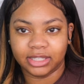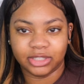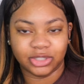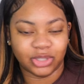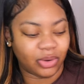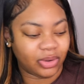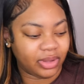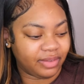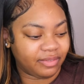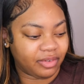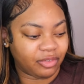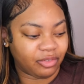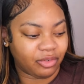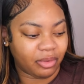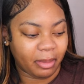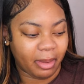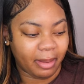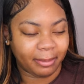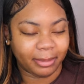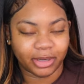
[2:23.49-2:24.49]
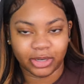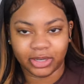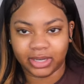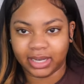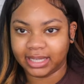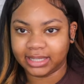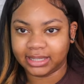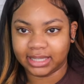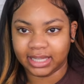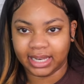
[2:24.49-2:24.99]
Don't even remember
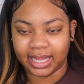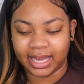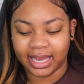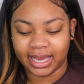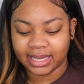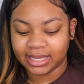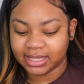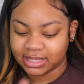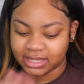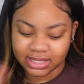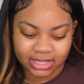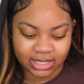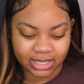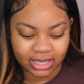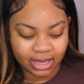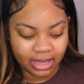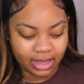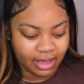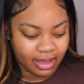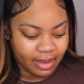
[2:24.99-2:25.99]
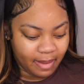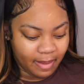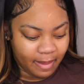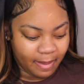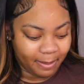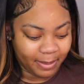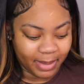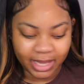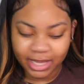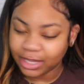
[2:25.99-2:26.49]
like the last
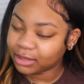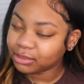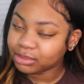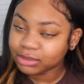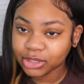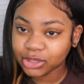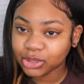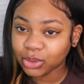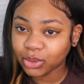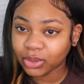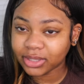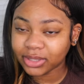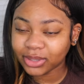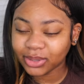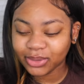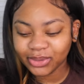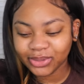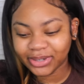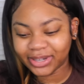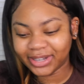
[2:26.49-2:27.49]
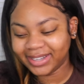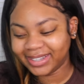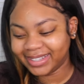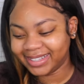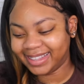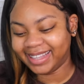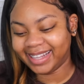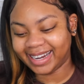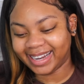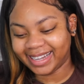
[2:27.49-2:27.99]
makeup tutorial
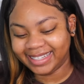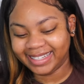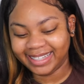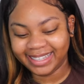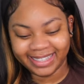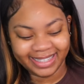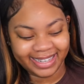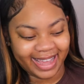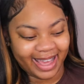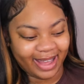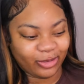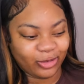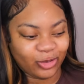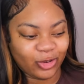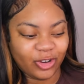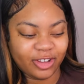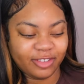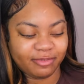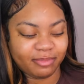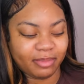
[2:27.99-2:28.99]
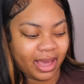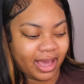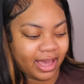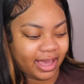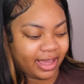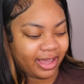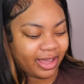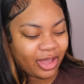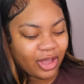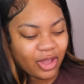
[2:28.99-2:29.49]
that I did. I don't know if
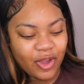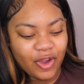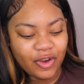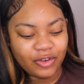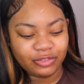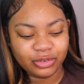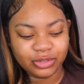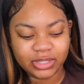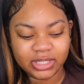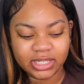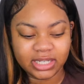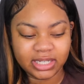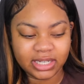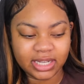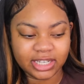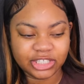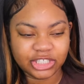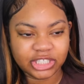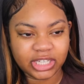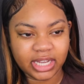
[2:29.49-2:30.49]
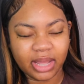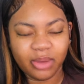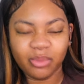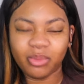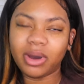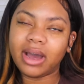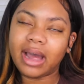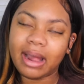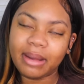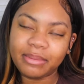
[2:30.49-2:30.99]
my routine has changed.
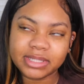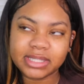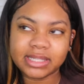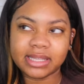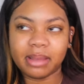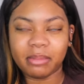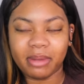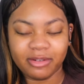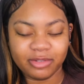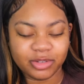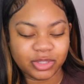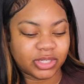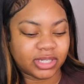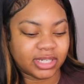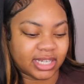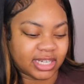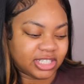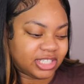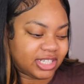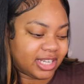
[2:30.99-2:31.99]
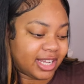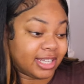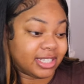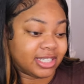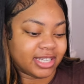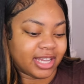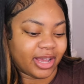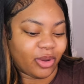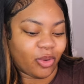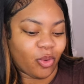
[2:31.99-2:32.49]
Well, I would say my routine has changed
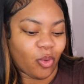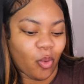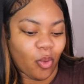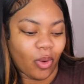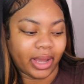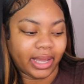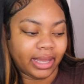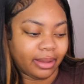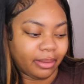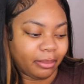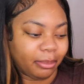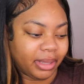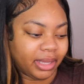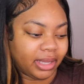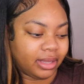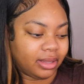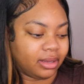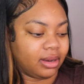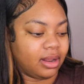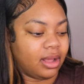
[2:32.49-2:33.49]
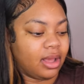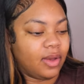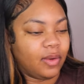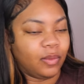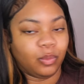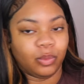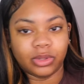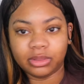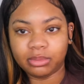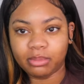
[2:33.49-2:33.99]
like quite a bit
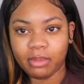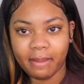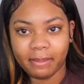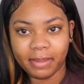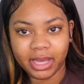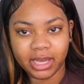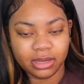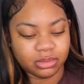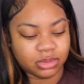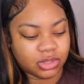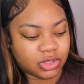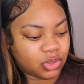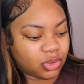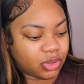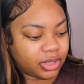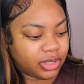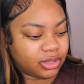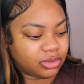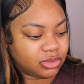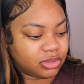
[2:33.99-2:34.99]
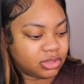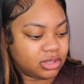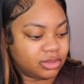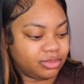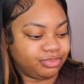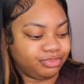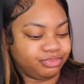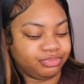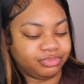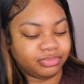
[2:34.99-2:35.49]
with my makeup
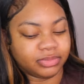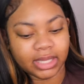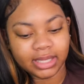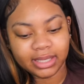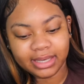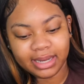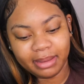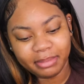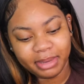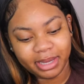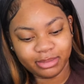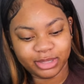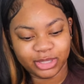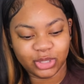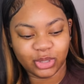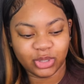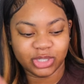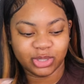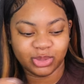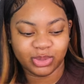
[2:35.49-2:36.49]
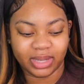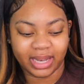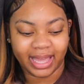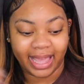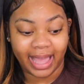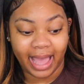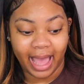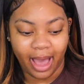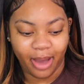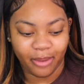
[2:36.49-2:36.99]
tutorials. Not makeup tutorials, but
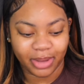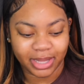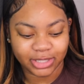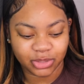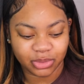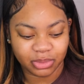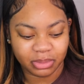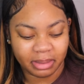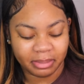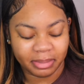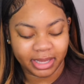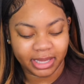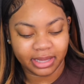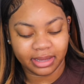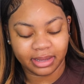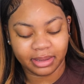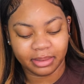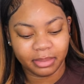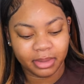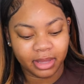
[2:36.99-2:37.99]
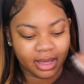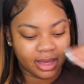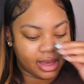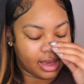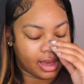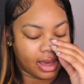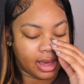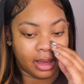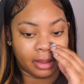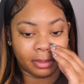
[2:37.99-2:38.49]
like how I do my makeup.
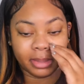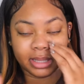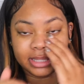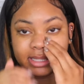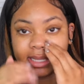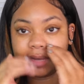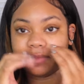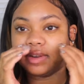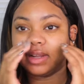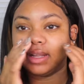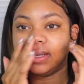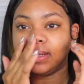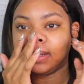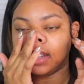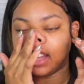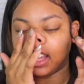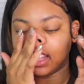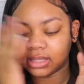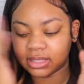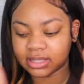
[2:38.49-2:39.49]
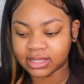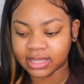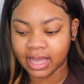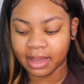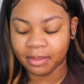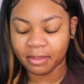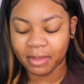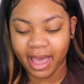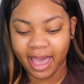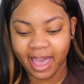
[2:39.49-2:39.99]
It's definitely not the
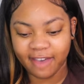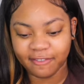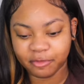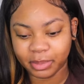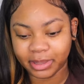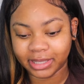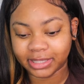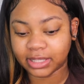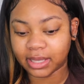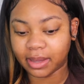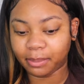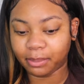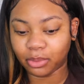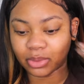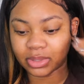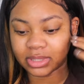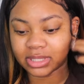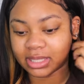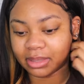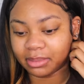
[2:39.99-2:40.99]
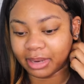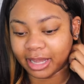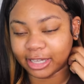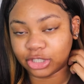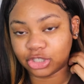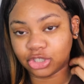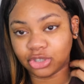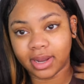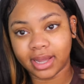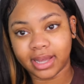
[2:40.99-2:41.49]
same. I have picked up on some like
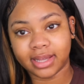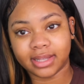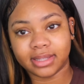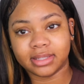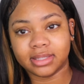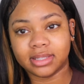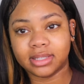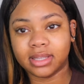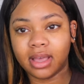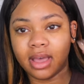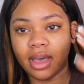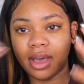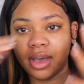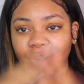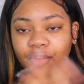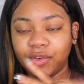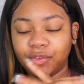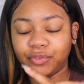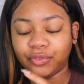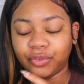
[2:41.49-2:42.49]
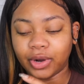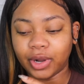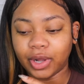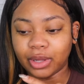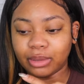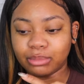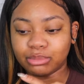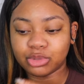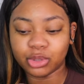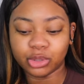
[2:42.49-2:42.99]
trends
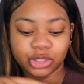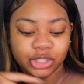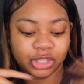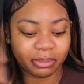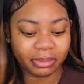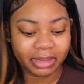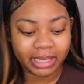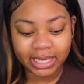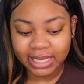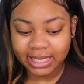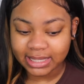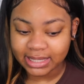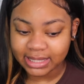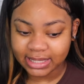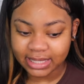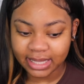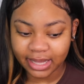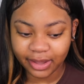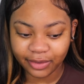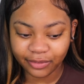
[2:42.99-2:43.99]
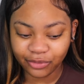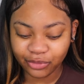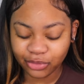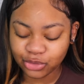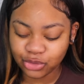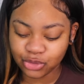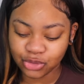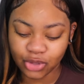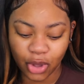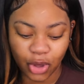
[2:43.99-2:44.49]
from social media and stuff.
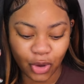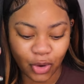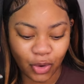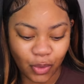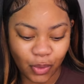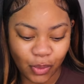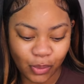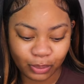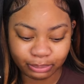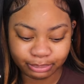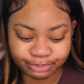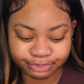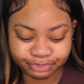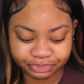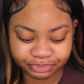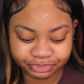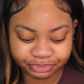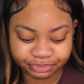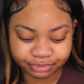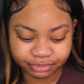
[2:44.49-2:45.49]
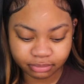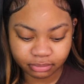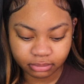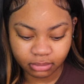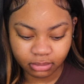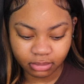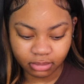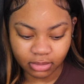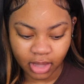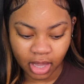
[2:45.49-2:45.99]
So,
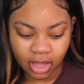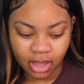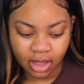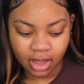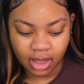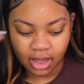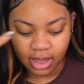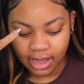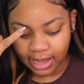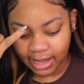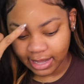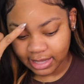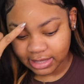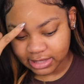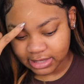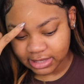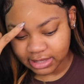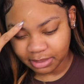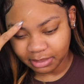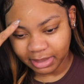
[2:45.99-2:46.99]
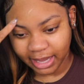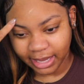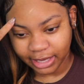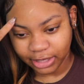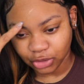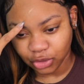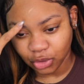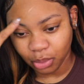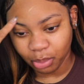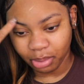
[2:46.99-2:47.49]
and some like
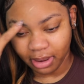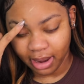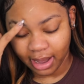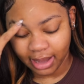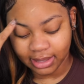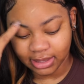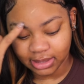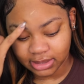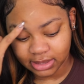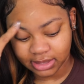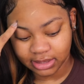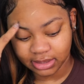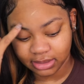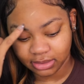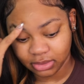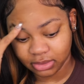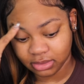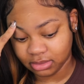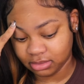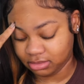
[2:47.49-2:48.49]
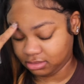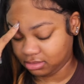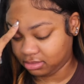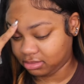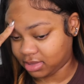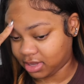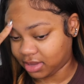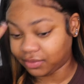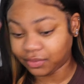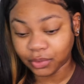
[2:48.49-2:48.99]
new products,
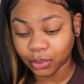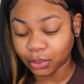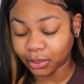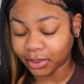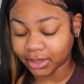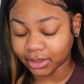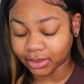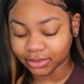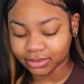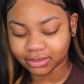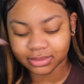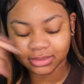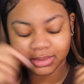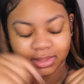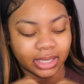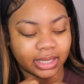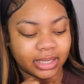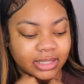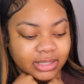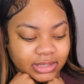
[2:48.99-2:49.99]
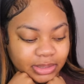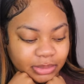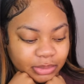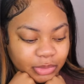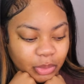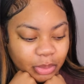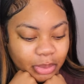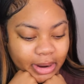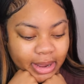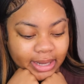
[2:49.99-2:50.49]
if you will. Yeah, some
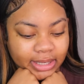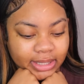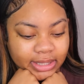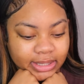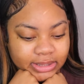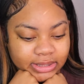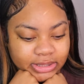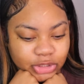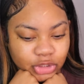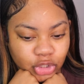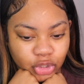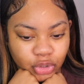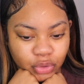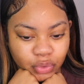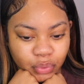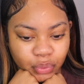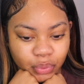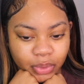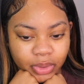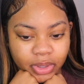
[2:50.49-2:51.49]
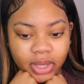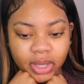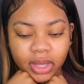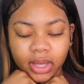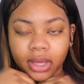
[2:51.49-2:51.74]
new products. So